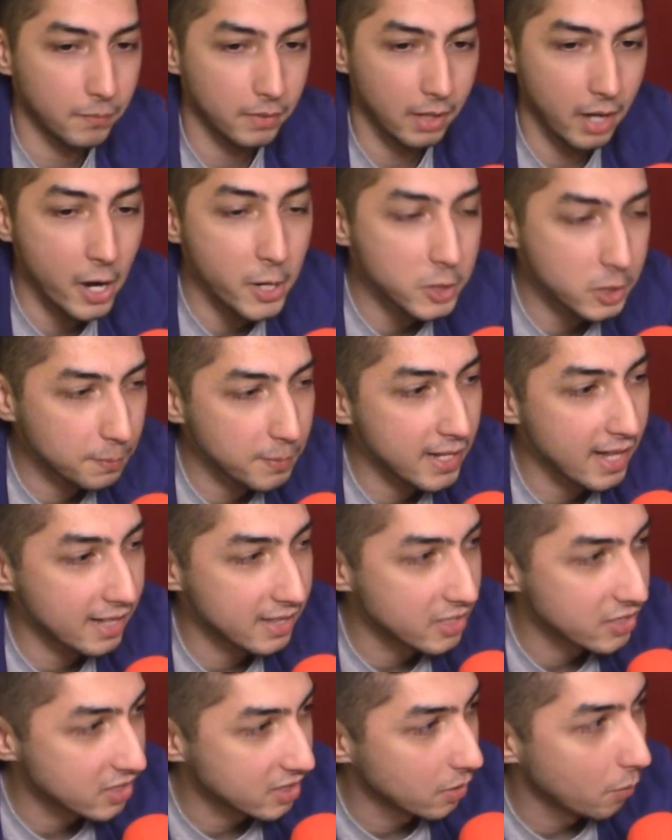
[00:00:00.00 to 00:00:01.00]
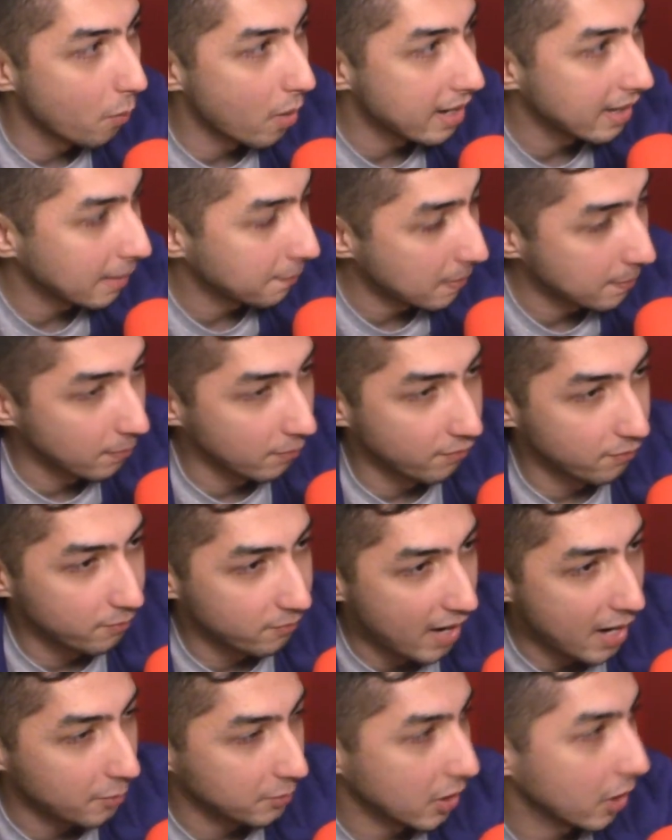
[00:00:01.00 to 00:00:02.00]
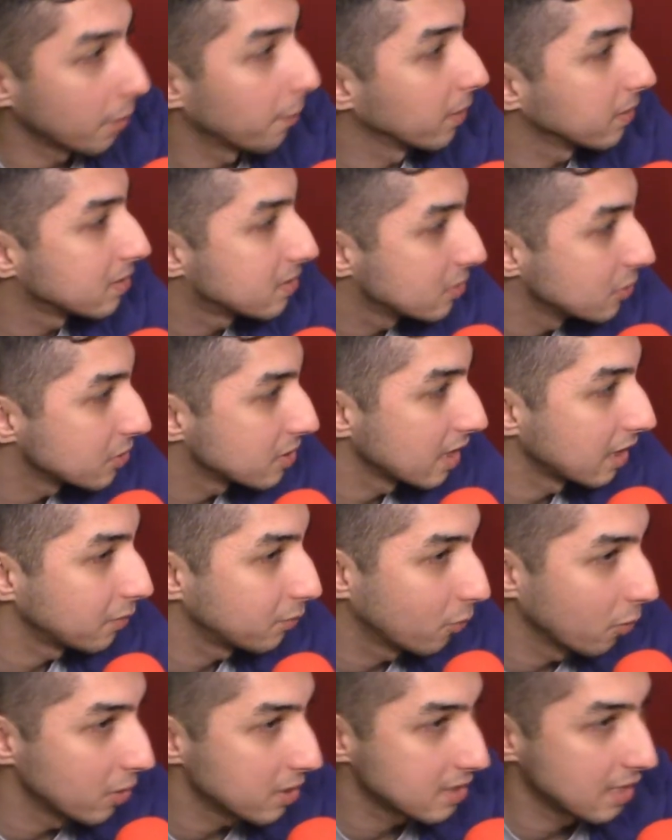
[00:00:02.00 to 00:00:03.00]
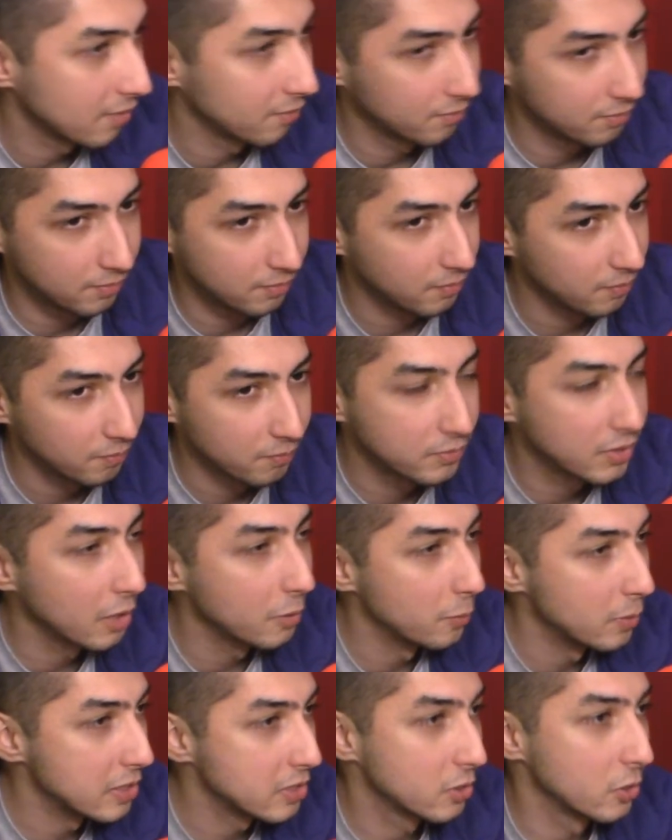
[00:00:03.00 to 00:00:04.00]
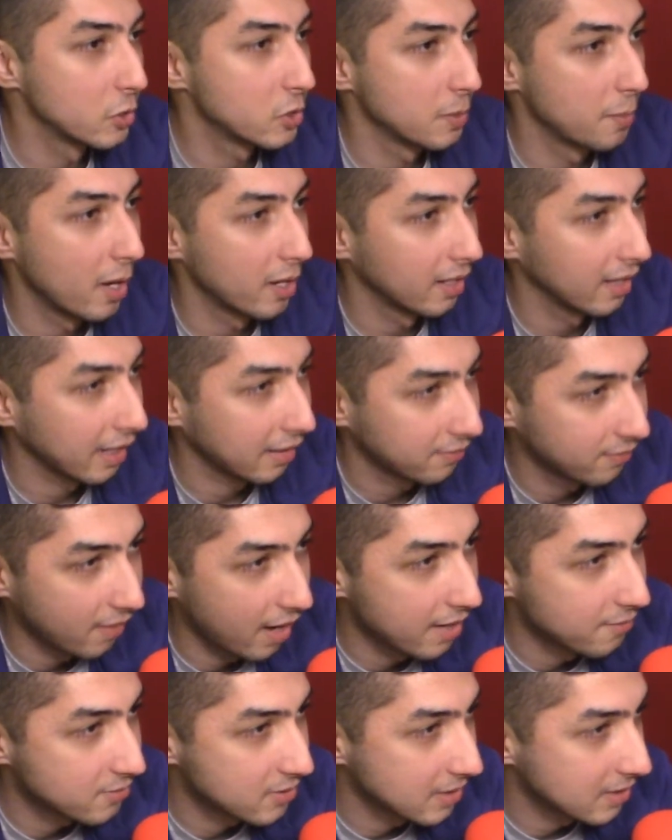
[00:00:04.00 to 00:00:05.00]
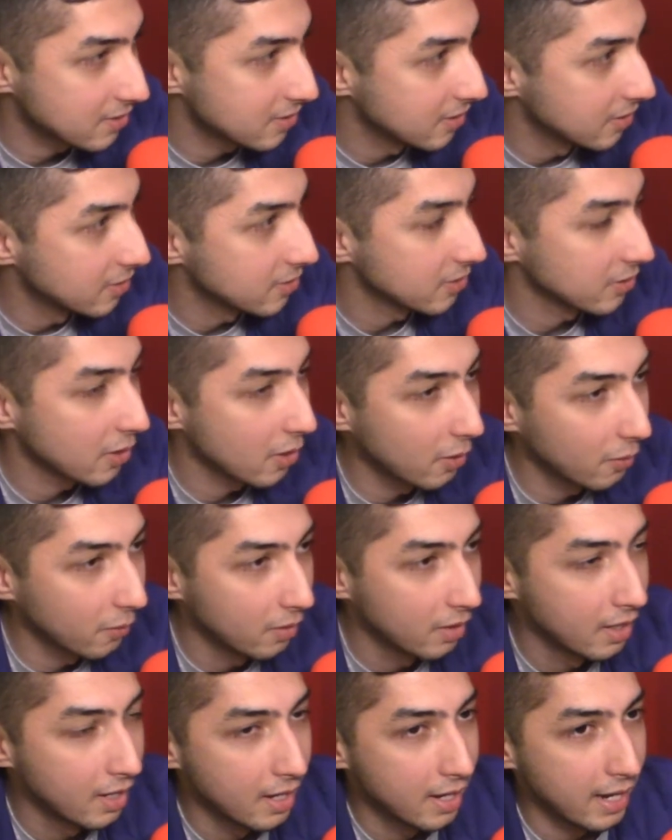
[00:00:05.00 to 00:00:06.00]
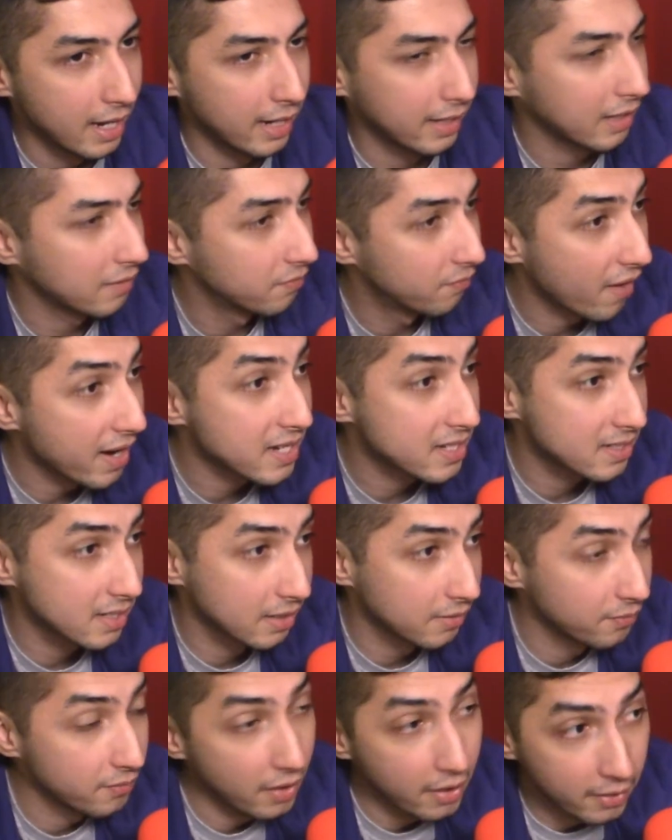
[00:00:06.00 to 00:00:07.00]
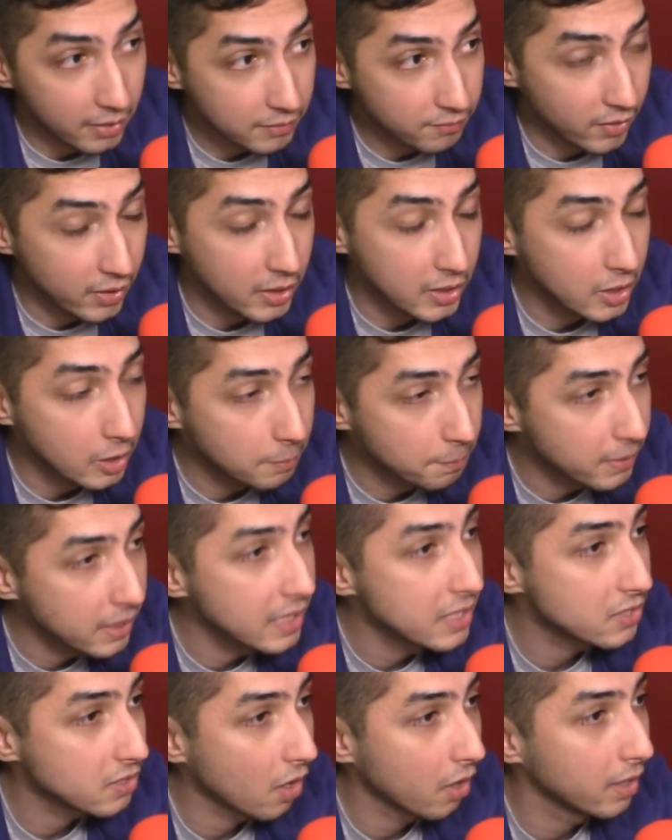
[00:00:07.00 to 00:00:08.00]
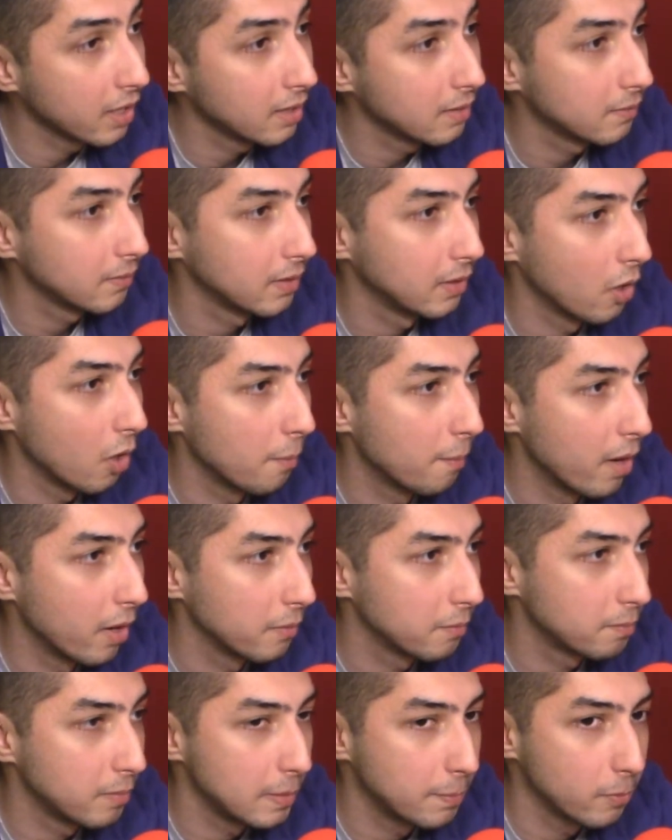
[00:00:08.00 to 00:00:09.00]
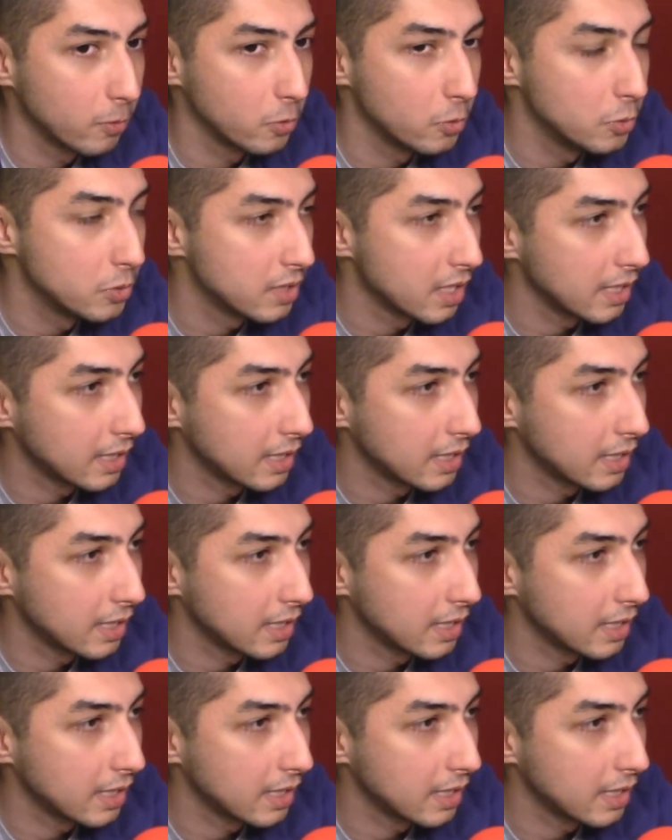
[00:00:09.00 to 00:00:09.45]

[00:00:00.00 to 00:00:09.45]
hurts me that this is the way that people found out about the suicide forest. I've done research about it like 5-6 years ago, and I think Vice did a very, very good piece on it. About people who